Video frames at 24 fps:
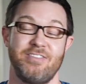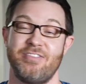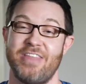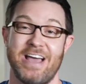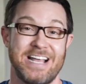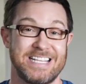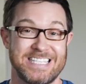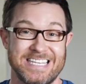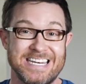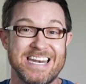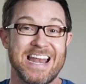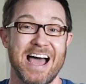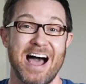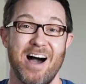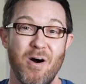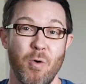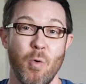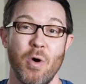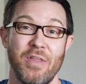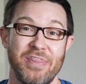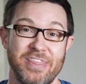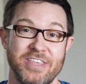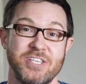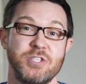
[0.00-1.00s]
That's not
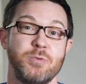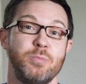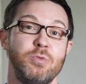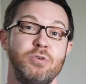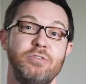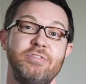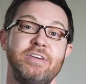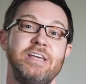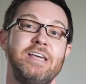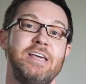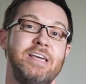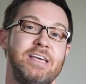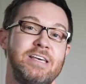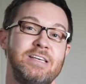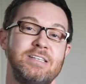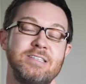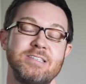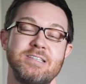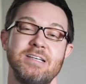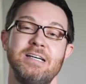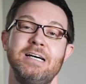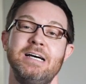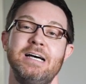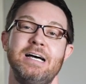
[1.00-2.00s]
what this movie
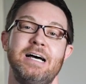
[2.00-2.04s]
is.